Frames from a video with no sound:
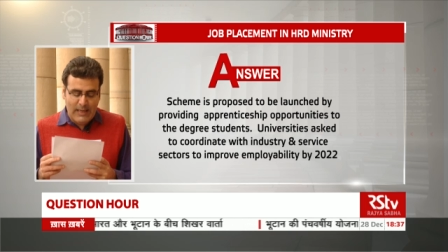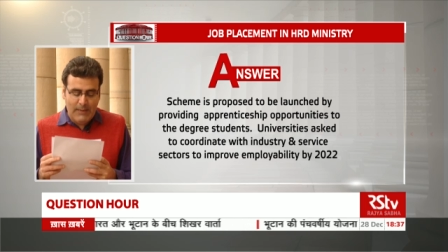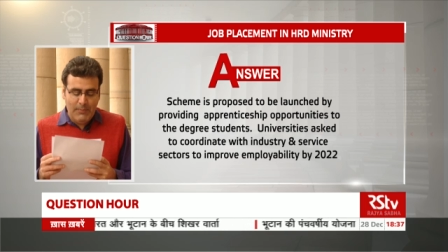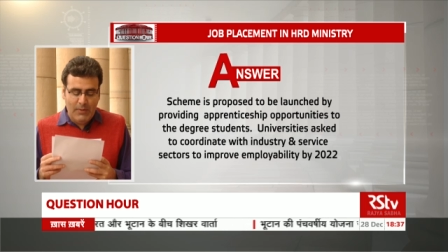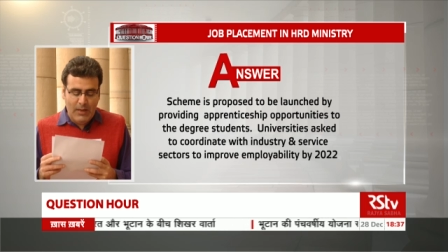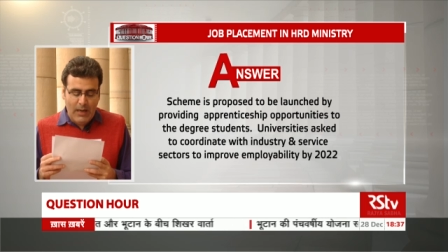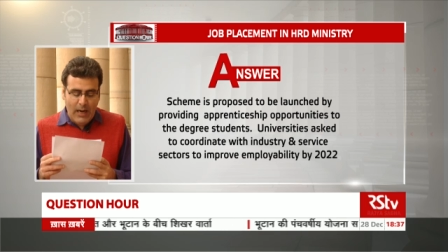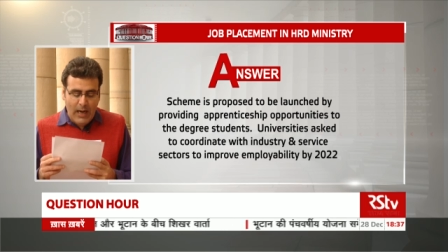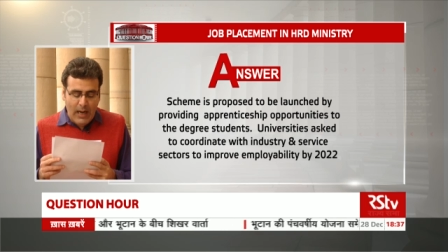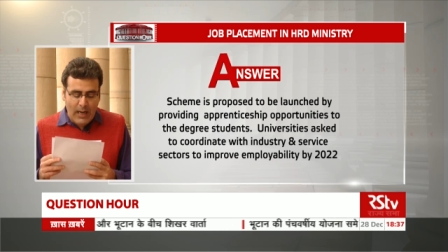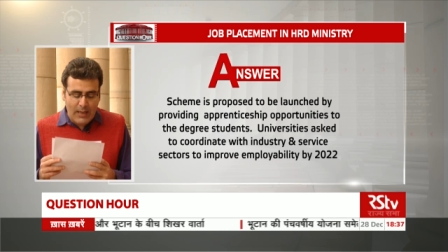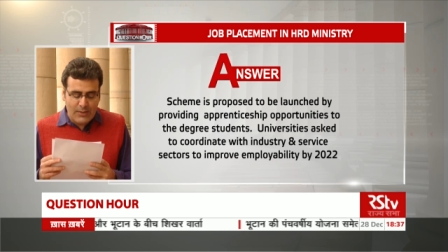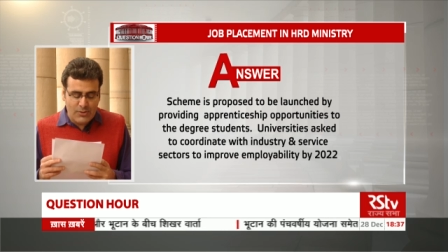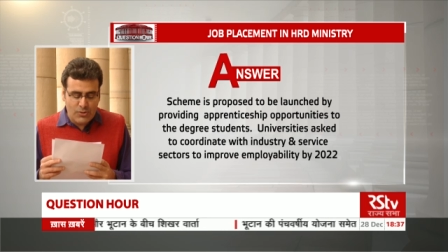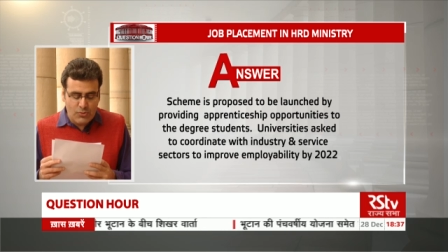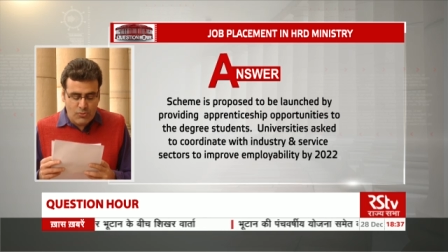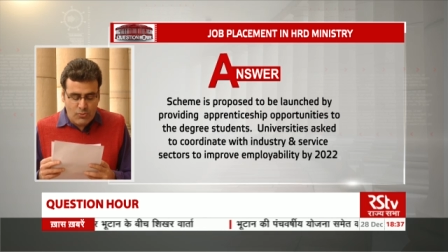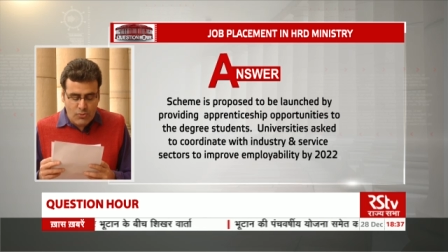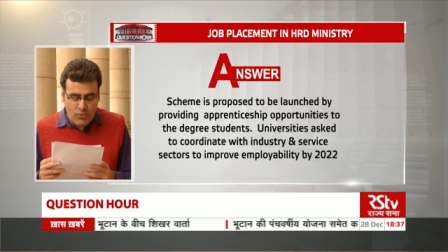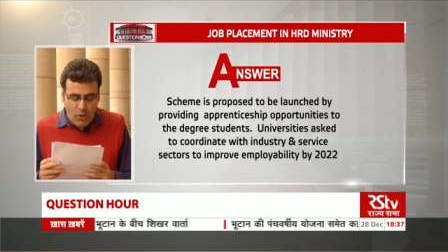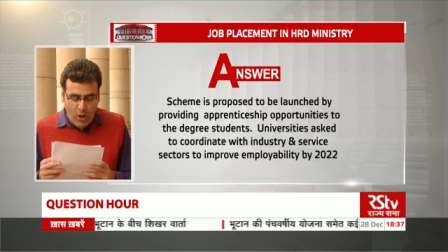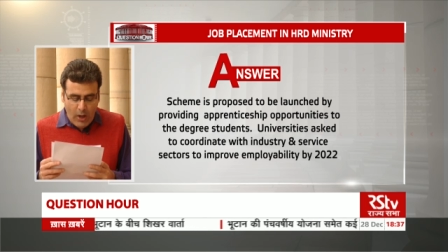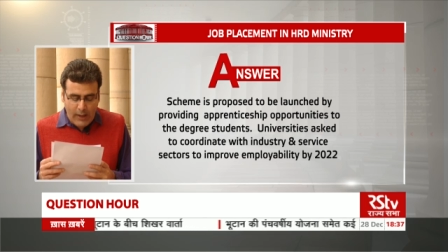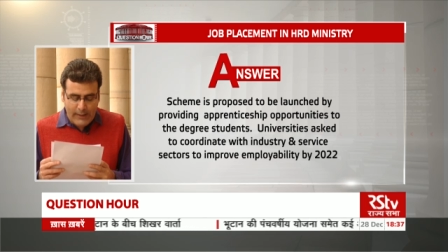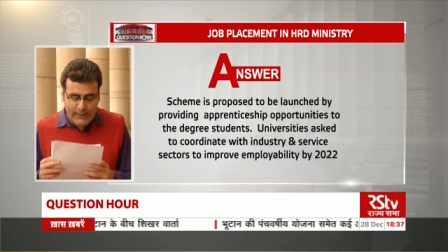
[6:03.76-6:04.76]
have been asked to
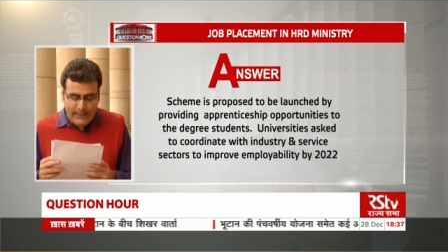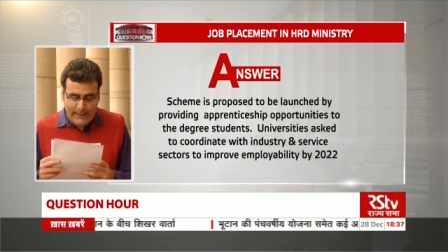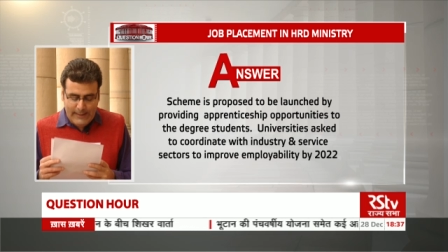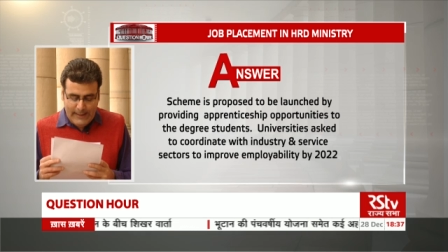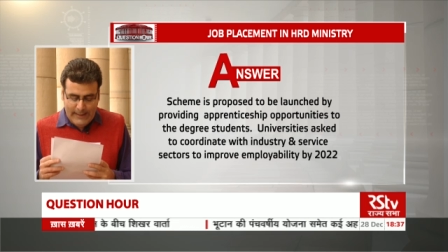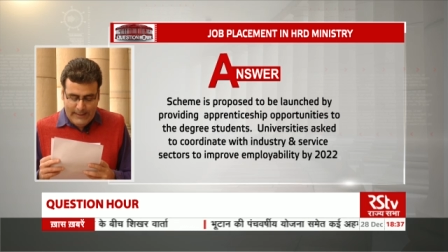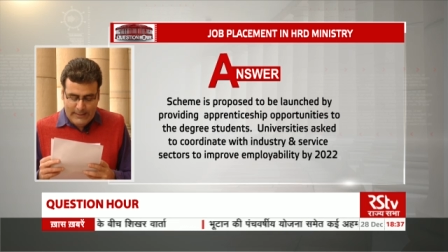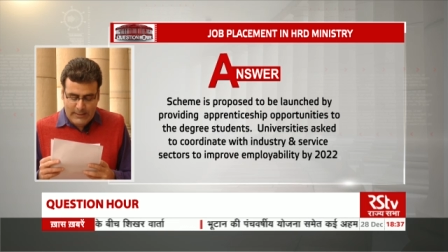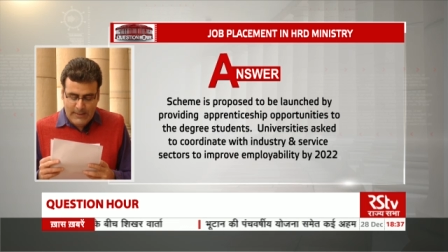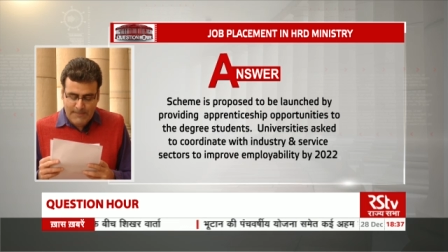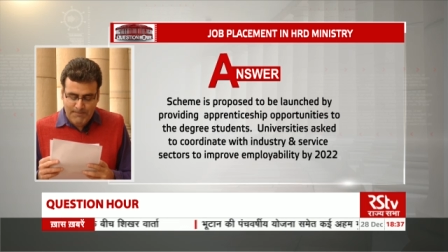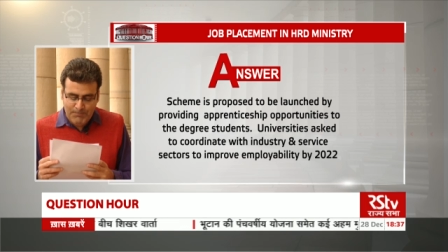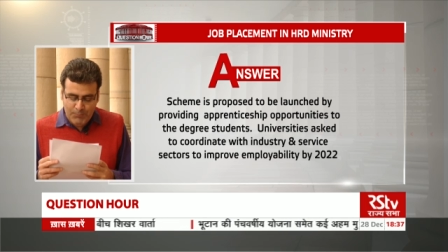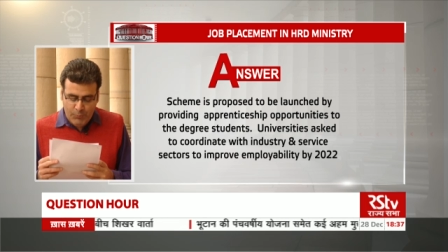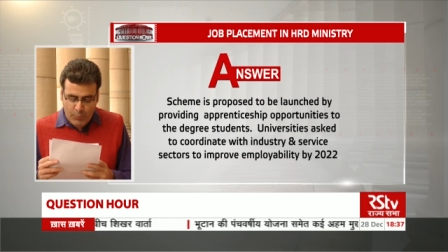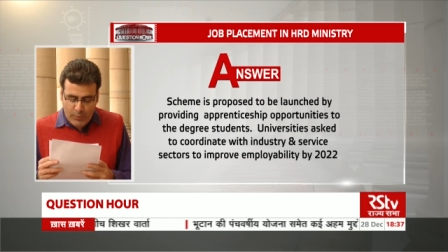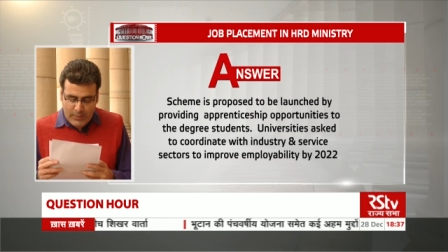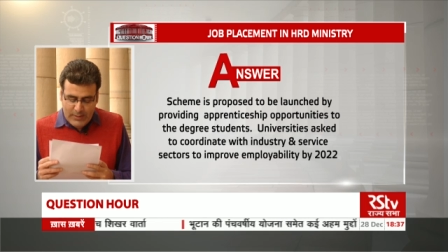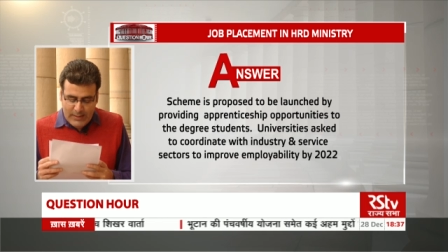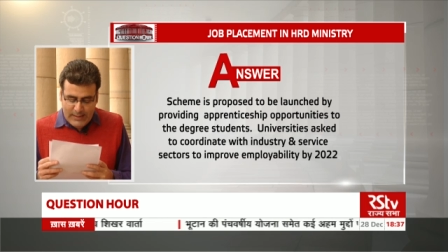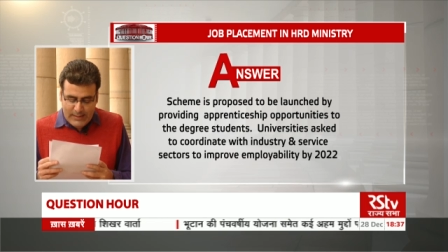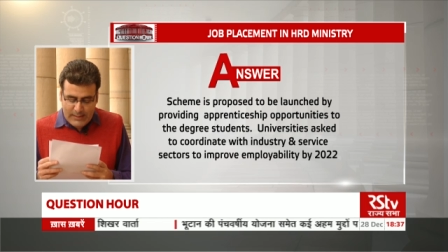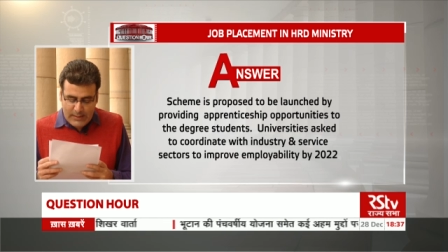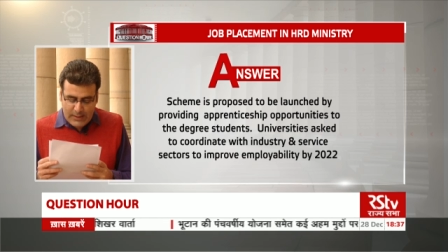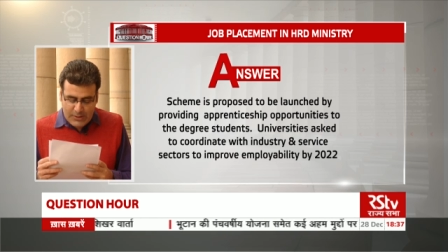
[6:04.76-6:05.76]
coordinate
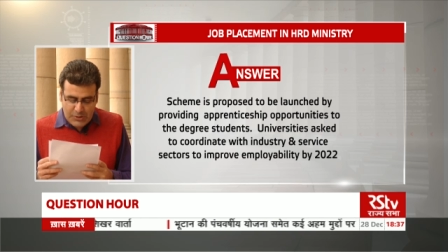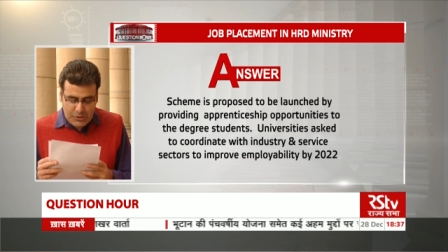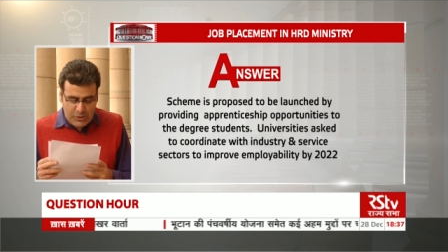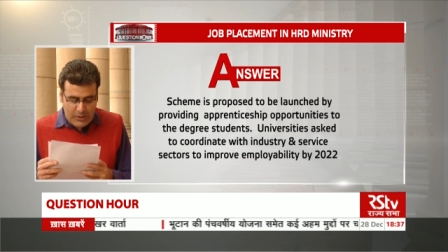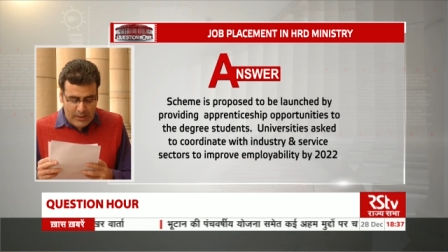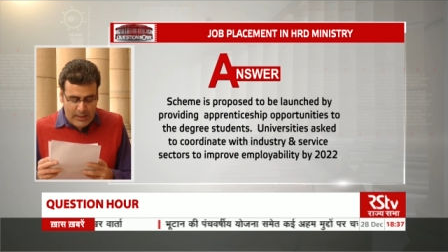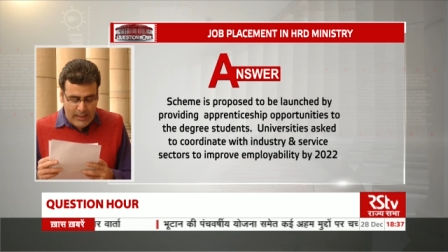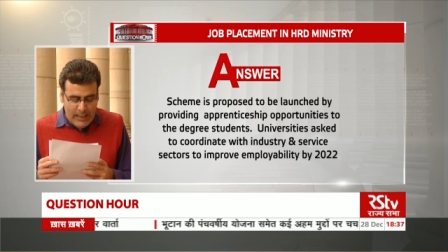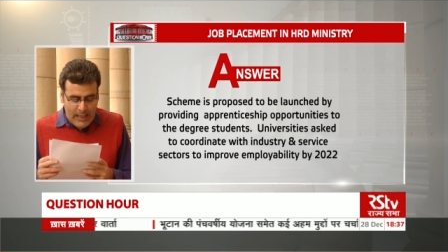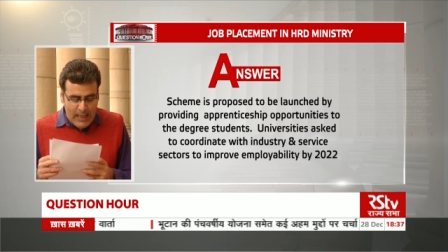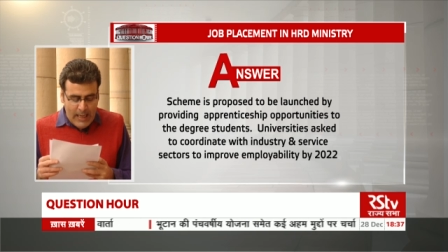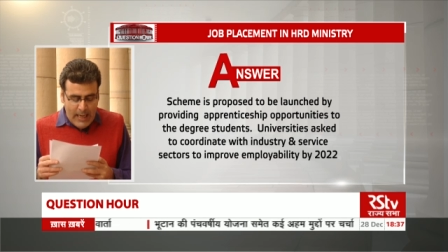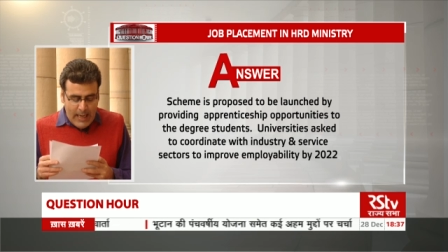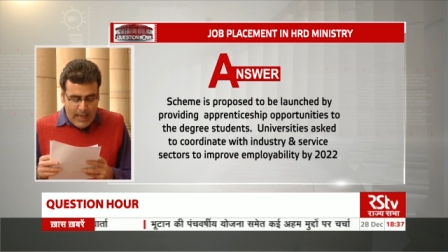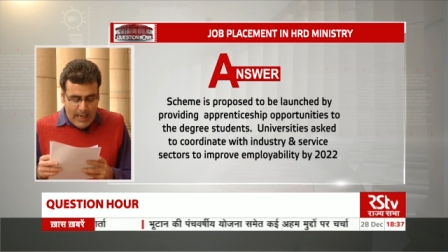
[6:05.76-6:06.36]
with the industry